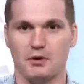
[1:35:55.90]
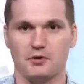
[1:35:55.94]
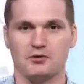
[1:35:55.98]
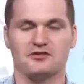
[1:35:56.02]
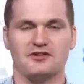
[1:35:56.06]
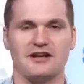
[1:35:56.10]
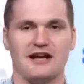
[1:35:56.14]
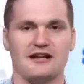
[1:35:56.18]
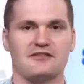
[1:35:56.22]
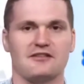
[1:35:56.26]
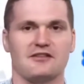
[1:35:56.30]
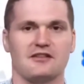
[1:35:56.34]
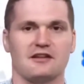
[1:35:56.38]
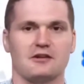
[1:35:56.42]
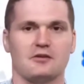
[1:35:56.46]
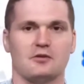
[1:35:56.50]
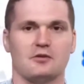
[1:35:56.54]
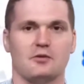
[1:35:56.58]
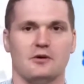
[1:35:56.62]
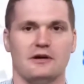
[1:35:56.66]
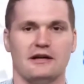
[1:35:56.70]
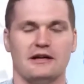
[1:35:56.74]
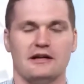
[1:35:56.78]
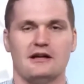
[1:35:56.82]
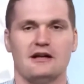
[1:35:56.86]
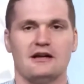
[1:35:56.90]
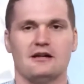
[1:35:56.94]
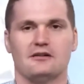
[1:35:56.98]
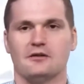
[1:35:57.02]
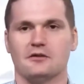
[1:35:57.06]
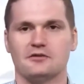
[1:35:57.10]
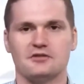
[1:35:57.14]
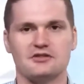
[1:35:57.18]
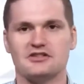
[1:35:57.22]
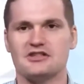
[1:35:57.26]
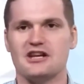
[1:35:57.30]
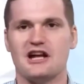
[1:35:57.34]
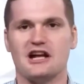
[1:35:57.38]
sides of the coin.
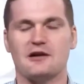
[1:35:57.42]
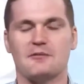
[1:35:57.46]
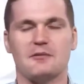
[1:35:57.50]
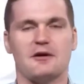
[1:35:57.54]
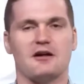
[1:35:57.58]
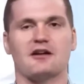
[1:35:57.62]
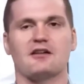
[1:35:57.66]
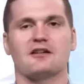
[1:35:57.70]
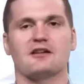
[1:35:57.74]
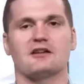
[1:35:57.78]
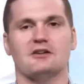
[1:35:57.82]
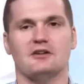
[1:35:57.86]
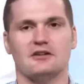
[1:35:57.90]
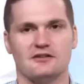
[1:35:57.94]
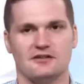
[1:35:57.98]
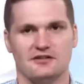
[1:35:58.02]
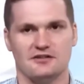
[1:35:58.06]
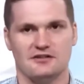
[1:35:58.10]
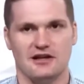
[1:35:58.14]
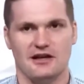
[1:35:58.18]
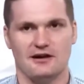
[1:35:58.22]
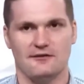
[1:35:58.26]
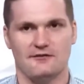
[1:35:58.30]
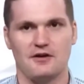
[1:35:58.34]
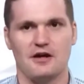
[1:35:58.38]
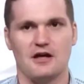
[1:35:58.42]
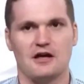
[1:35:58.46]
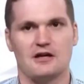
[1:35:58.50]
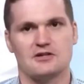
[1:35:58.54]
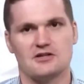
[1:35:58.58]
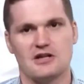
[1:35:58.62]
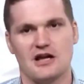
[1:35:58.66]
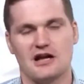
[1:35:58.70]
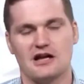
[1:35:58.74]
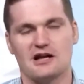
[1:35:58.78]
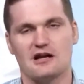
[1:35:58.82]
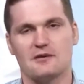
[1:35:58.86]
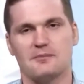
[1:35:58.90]
Don't just talk about all the good stuff.
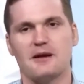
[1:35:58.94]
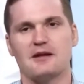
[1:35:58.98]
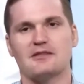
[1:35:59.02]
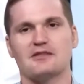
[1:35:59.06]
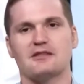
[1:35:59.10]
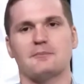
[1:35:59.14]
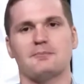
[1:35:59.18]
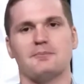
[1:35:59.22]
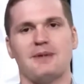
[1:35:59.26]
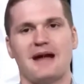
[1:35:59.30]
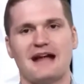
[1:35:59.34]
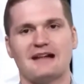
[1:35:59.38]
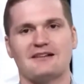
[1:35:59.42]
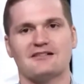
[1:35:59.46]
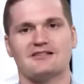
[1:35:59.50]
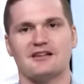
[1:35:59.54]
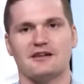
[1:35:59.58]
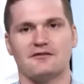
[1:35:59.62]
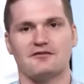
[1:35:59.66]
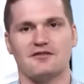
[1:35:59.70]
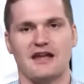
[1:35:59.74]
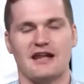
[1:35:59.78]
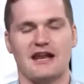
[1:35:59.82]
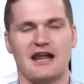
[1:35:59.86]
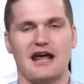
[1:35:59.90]
Talk about the bad stuff that